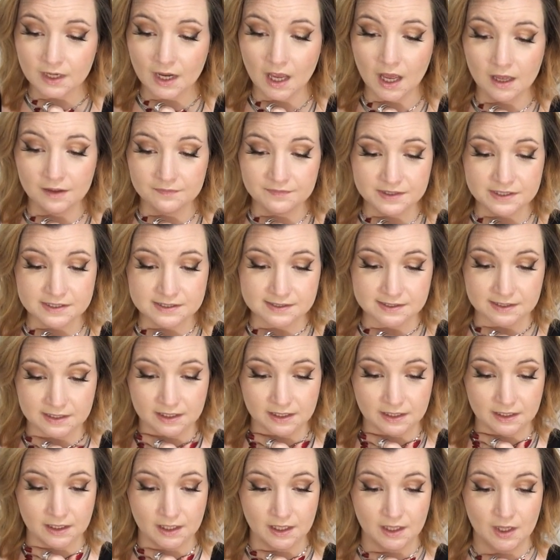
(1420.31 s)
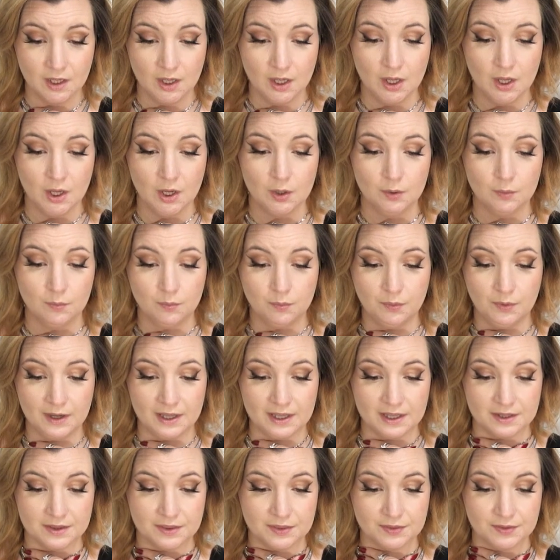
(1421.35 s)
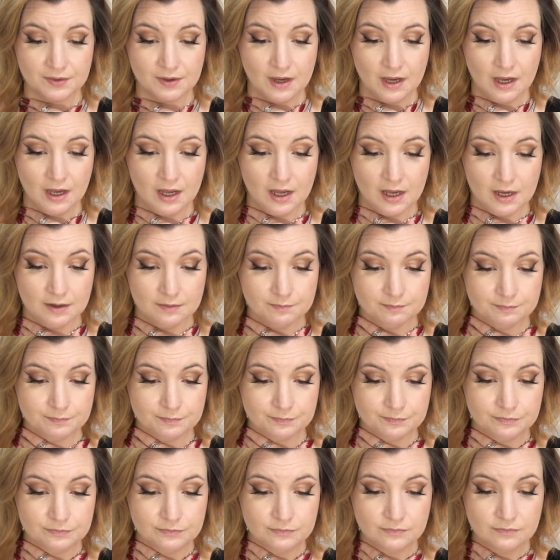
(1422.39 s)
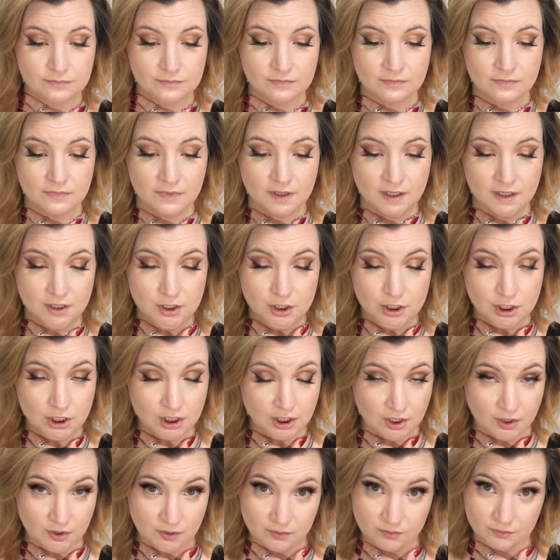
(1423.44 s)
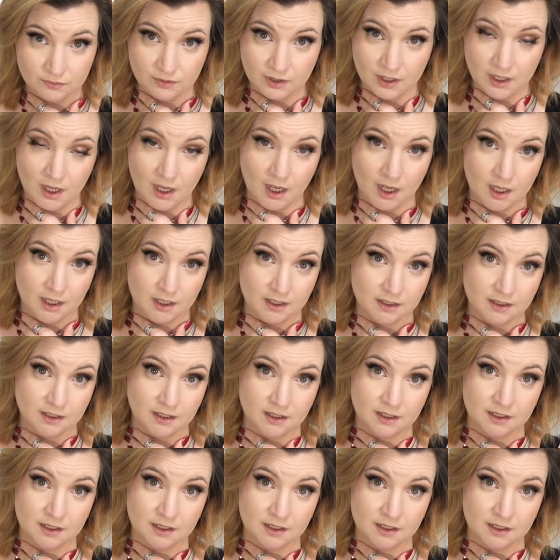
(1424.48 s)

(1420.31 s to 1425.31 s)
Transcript: obviously with, um, you know, uh,